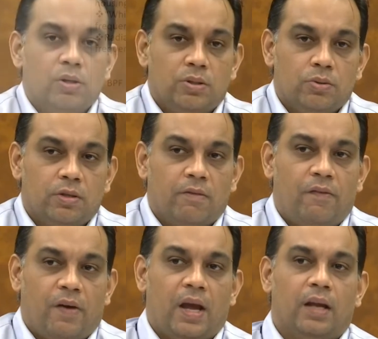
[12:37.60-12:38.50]
choose a
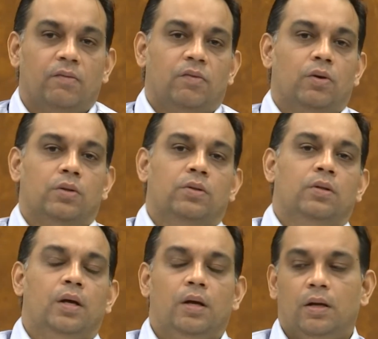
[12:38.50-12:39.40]
fan for
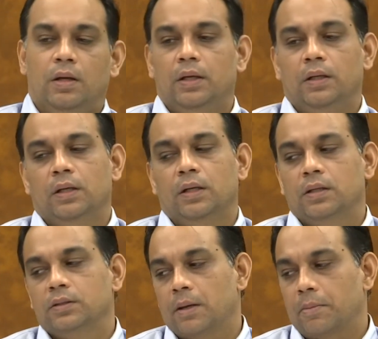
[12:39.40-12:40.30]
in
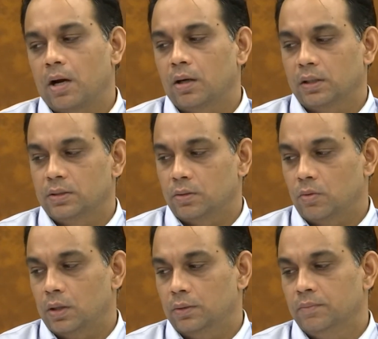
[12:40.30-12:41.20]
Indian subcontinent and so
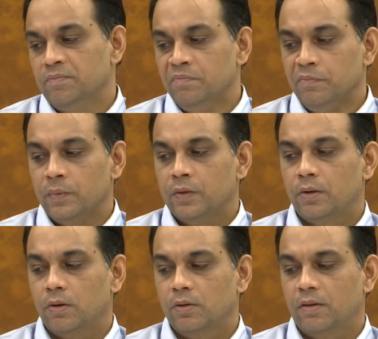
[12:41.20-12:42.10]
on.
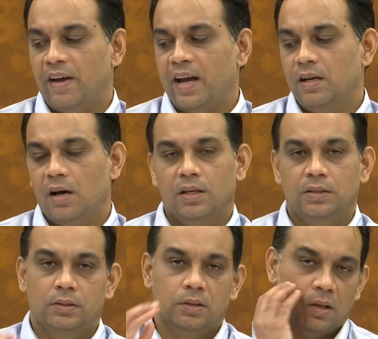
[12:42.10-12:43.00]
So the fan
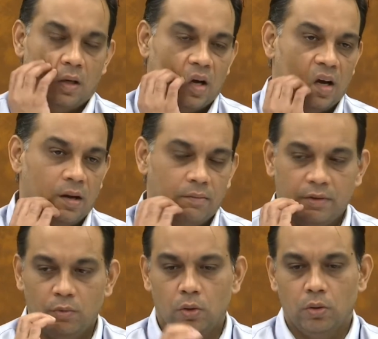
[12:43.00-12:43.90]
laws, we
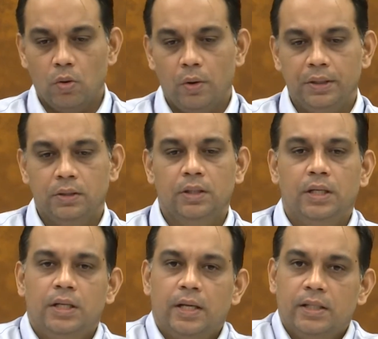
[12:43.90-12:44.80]
won't go into the
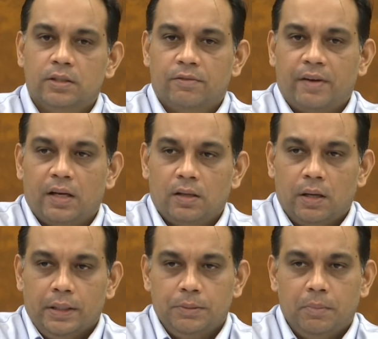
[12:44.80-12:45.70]
details of fan
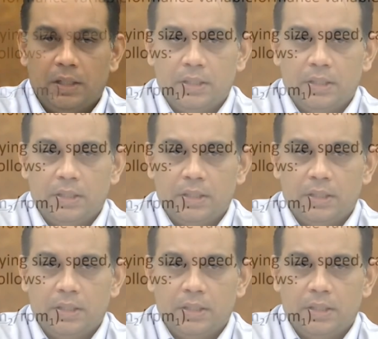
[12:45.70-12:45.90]
laws, but